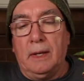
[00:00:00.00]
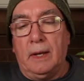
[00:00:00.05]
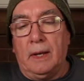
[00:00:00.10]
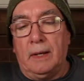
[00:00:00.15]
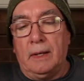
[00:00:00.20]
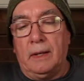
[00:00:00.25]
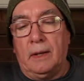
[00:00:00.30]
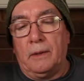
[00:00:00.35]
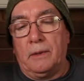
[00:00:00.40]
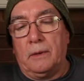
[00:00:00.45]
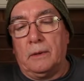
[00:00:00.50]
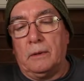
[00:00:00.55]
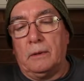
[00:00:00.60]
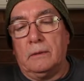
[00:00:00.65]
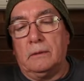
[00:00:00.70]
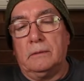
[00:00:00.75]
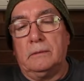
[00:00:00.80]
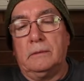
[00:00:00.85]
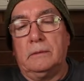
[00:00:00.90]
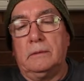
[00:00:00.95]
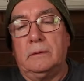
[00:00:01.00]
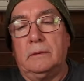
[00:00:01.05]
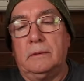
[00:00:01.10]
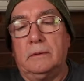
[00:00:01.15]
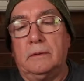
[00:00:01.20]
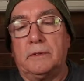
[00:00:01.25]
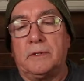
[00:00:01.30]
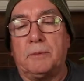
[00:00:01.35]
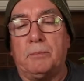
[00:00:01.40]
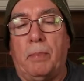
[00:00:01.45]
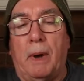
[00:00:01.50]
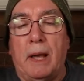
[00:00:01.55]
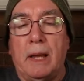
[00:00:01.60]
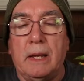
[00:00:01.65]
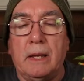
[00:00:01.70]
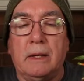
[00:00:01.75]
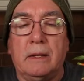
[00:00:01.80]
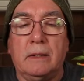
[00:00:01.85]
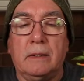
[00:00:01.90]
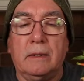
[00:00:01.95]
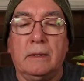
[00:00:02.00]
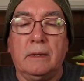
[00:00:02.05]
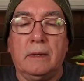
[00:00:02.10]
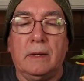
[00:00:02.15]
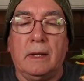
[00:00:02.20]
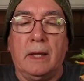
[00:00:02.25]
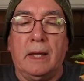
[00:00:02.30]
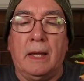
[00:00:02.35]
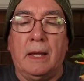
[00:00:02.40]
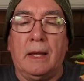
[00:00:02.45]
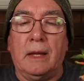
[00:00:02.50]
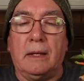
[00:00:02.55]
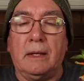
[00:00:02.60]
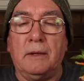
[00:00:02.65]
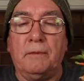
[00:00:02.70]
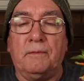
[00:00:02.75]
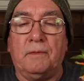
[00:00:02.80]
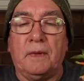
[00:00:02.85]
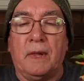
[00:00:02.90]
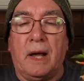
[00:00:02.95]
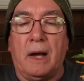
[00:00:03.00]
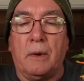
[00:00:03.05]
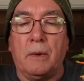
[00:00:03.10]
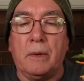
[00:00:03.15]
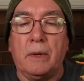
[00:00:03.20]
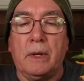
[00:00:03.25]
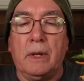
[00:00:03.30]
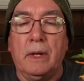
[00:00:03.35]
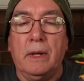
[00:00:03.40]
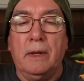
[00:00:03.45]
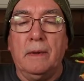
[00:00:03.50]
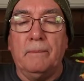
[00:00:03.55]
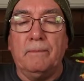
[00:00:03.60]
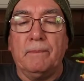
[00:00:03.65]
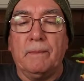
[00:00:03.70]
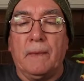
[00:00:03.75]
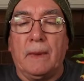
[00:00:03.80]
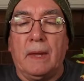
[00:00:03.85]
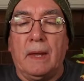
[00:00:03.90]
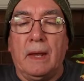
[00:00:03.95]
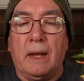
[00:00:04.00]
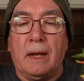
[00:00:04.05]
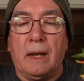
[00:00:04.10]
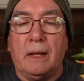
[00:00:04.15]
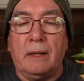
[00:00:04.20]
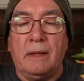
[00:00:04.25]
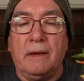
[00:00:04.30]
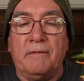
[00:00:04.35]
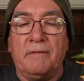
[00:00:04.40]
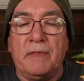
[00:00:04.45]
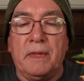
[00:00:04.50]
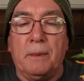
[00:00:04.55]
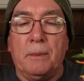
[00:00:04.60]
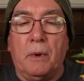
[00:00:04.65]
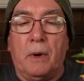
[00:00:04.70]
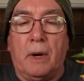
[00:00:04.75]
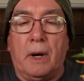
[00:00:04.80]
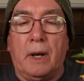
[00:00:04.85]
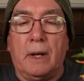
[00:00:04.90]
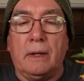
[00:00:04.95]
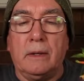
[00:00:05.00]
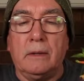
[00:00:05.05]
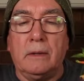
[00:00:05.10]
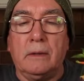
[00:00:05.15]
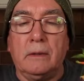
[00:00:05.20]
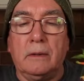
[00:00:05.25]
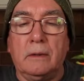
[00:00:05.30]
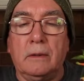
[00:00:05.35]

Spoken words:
another spike, and it flowered. And I left them on